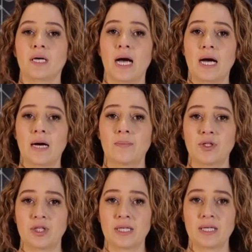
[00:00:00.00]

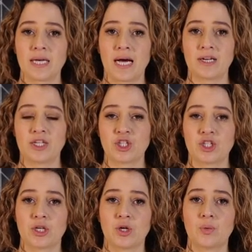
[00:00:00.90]
um, you can garnish
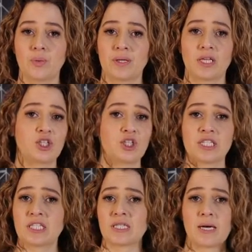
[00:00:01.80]
with
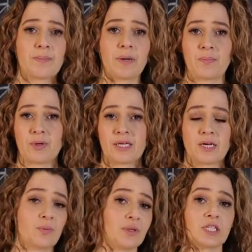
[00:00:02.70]
just
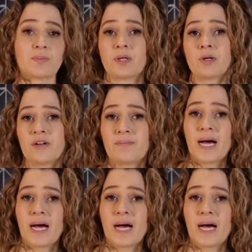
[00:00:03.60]
paprika, with a sprinkle of